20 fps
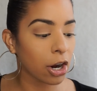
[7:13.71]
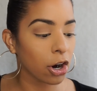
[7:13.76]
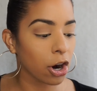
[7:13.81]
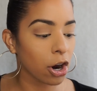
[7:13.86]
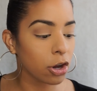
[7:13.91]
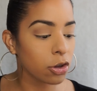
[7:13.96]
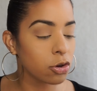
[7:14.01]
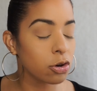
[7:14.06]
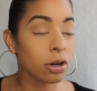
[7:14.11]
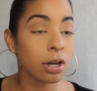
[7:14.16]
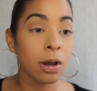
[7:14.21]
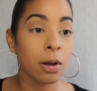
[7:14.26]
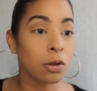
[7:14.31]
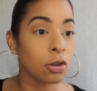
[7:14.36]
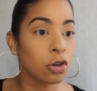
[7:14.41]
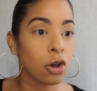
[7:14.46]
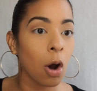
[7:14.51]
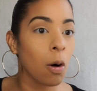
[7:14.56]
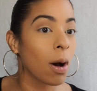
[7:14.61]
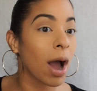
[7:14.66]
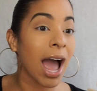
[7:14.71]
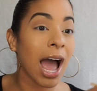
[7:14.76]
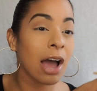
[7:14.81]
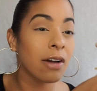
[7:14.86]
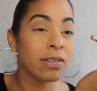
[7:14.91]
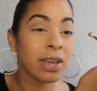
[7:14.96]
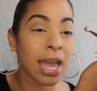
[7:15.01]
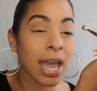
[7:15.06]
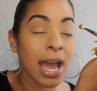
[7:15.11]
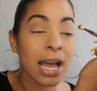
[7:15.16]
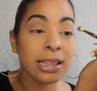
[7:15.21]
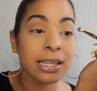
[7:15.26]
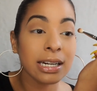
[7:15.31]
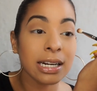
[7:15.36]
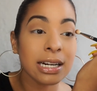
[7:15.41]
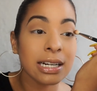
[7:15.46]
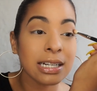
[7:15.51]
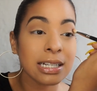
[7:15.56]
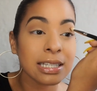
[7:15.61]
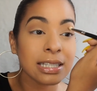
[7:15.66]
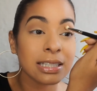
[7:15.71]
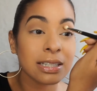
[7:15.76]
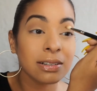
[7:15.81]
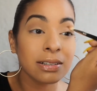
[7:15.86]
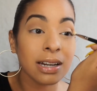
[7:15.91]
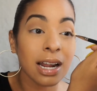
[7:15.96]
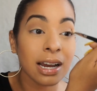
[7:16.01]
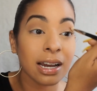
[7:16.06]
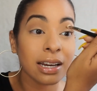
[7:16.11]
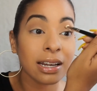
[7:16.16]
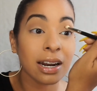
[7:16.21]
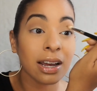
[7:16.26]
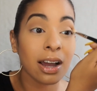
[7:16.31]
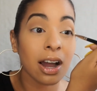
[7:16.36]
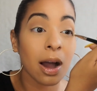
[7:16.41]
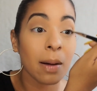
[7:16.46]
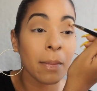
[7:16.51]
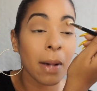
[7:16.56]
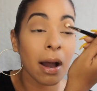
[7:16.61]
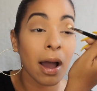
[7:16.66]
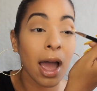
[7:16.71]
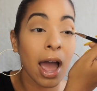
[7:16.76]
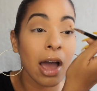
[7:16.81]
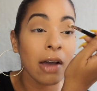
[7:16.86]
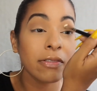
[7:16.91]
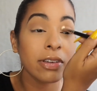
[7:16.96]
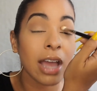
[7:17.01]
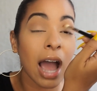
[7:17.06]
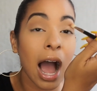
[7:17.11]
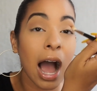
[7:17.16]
girl, you could go heavy-handed and it's still not gonna come out heavy.